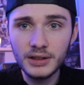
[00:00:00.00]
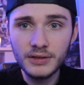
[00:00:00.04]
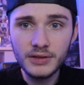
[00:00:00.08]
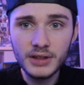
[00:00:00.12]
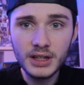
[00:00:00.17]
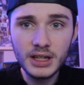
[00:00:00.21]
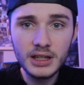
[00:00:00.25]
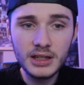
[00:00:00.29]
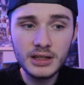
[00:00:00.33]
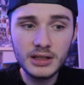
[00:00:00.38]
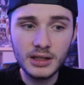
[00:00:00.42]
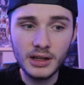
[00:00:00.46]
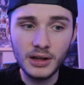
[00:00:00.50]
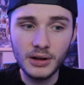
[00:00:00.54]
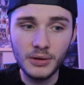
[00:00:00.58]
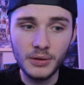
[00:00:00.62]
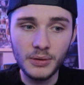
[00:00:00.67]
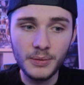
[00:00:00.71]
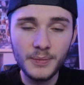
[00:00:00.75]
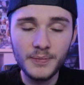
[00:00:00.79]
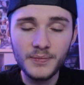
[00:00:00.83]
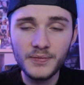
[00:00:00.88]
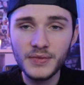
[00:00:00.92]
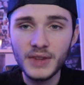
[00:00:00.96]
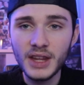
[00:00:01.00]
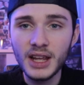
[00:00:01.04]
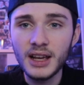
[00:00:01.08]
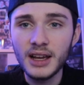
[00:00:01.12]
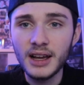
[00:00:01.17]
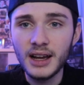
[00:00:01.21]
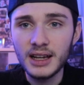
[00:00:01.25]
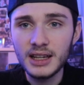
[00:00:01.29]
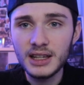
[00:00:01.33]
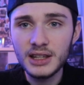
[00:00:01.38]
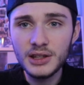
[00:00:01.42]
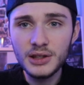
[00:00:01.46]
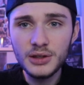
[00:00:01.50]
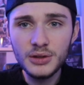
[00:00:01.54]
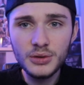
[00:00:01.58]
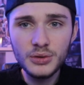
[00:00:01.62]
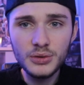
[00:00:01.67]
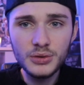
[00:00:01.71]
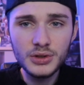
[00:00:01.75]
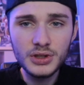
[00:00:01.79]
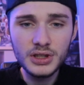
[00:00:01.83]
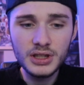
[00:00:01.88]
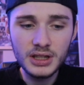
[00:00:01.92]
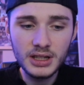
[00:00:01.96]
of these, so
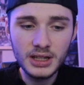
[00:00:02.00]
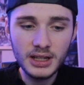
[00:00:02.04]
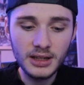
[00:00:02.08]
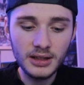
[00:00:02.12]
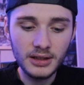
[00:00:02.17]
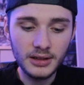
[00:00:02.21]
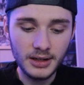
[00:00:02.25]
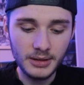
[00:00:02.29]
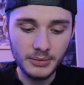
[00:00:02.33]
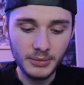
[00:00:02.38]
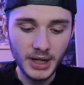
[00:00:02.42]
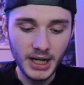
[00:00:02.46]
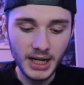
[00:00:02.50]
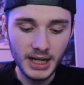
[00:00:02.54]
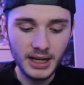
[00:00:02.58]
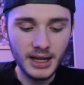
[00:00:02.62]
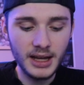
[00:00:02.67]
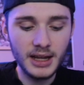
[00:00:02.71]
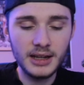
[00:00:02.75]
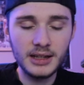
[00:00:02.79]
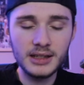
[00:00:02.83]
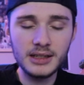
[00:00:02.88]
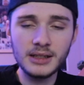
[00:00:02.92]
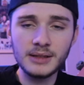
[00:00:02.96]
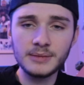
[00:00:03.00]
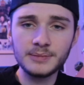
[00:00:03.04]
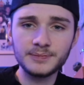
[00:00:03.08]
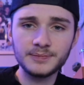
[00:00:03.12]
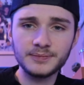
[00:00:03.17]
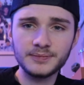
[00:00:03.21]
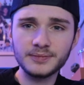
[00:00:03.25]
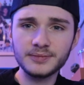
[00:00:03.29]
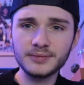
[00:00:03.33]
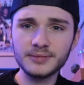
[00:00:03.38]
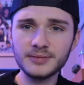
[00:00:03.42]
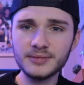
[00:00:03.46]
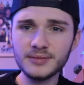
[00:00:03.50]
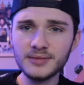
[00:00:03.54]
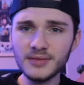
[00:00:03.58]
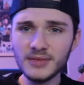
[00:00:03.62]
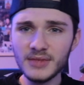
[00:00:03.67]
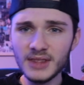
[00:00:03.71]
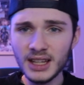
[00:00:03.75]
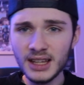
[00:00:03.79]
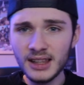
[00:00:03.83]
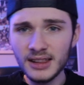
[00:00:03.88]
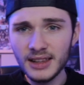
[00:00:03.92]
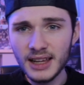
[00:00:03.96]
huge steal on my end.
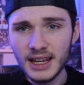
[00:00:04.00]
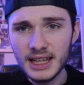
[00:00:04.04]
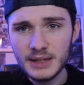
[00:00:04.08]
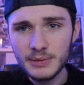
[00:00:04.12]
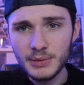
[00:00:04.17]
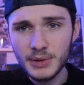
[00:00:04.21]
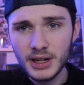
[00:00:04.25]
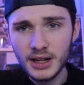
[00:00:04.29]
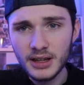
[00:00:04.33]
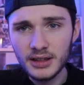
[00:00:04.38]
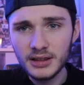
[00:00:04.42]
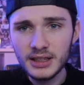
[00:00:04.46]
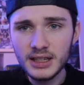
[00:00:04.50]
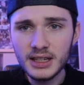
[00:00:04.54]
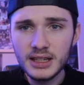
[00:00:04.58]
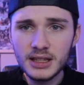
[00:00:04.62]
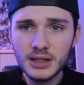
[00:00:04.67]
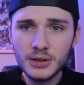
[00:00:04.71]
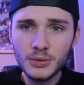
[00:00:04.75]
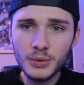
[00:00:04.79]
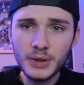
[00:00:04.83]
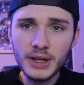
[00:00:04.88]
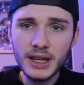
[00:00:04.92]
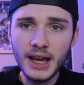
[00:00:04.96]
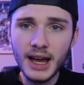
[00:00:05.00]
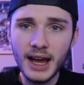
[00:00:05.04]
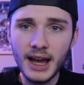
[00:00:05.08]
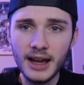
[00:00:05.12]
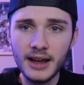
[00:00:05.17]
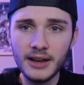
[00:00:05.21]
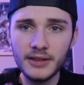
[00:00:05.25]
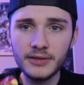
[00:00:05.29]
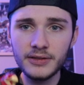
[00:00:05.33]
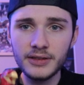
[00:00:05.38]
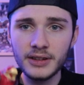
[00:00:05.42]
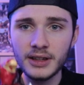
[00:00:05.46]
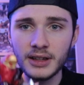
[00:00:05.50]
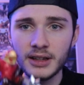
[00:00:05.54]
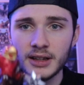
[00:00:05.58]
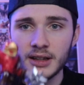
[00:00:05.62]
Last but not least, we have